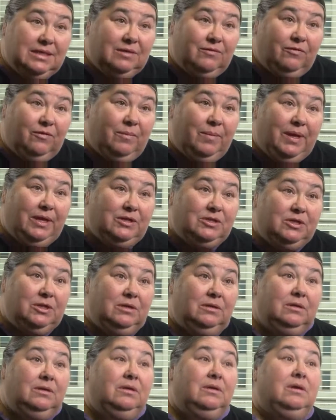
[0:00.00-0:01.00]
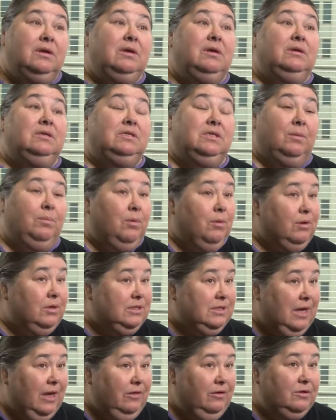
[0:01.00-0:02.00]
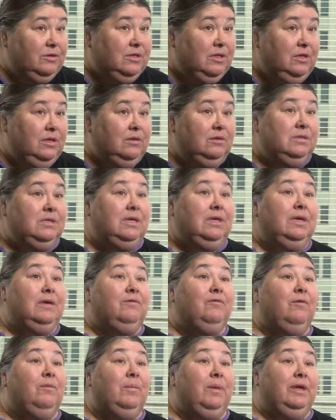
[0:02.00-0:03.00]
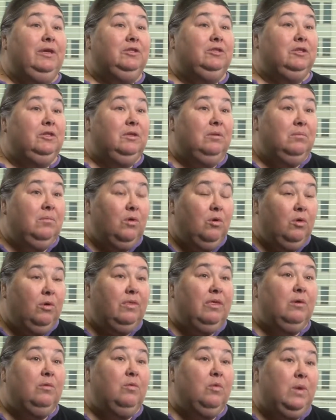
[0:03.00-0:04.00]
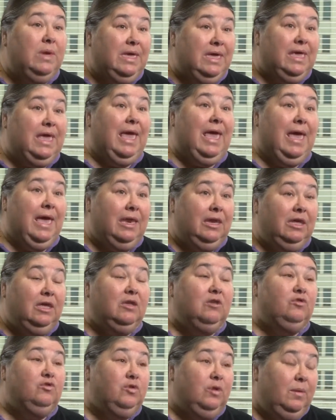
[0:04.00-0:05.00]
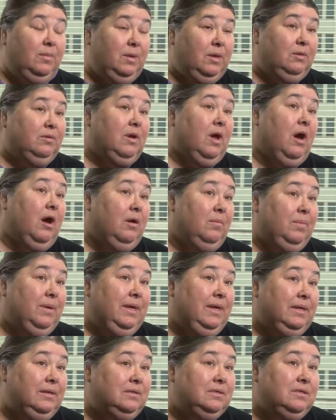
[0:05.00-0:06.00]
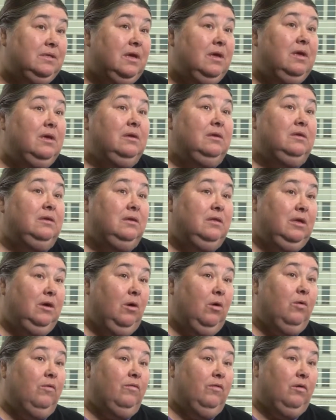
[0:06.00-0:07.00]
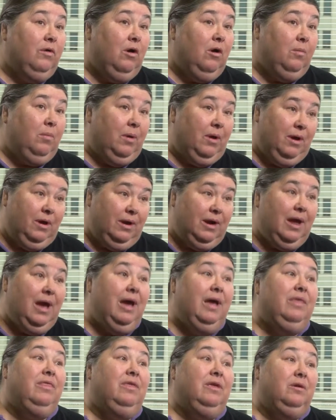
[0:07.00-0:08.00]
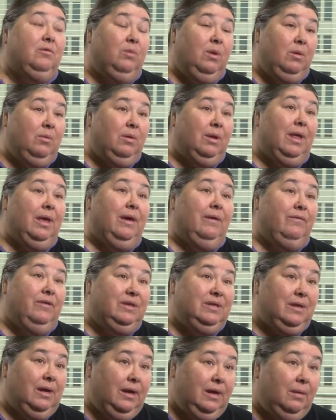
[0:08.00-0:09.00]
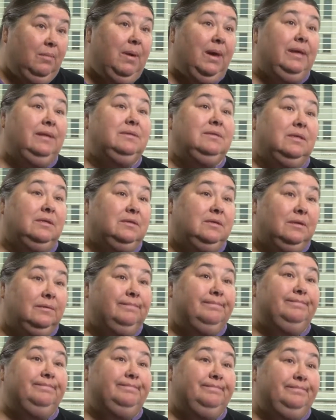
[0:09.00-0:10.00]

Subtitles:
information, supports others in using information, the more that we can contribute our piece to the overall part, I think we will have a dynamite system.